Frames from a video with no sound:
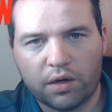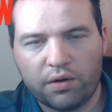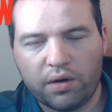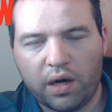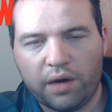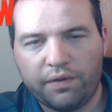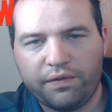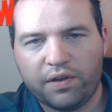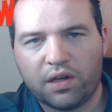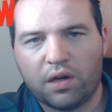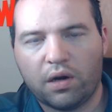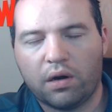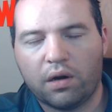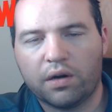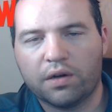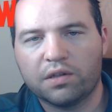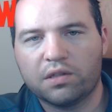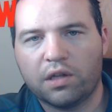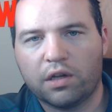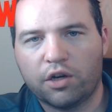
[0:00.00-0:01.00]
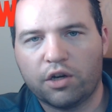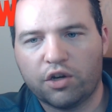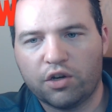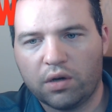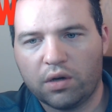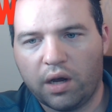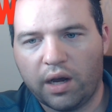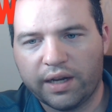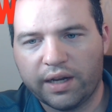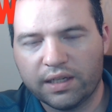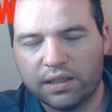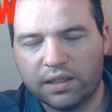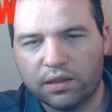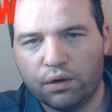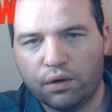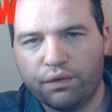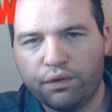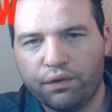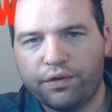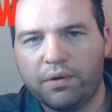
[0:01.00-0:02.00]
graphic cards that are
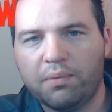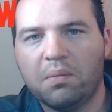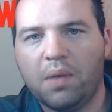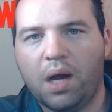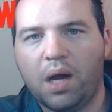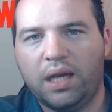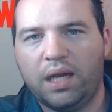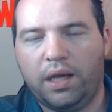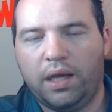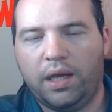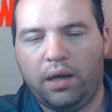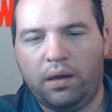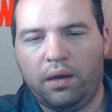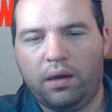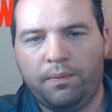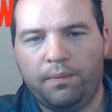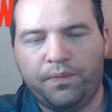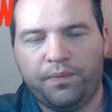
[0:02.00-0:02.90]
ideal for mining,